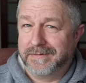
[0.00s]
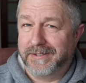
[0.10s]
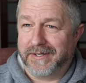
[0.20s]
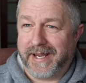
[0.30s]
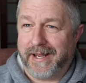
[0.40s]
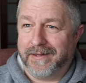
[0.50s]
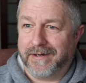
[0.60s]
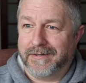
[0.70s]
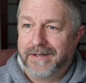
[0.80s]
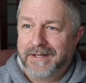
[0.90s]
Little K
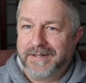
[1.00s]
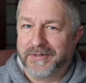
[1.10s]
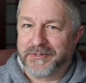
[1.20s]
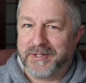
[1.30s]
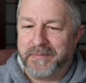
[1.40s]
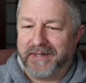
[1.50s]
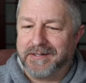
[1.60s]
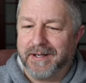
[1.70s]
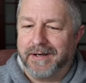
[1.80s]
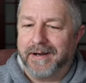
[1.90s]
there. Little slip of the
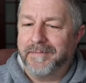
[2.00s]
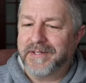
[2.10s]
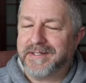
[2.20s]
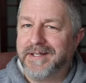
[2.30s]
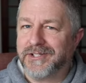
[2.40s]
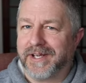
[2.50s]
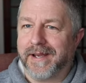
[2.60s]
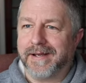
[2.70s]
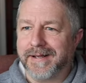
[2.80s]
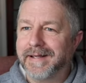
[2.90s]
tongue. I'm the Teach
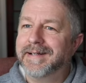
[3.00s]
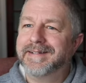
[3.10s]
King.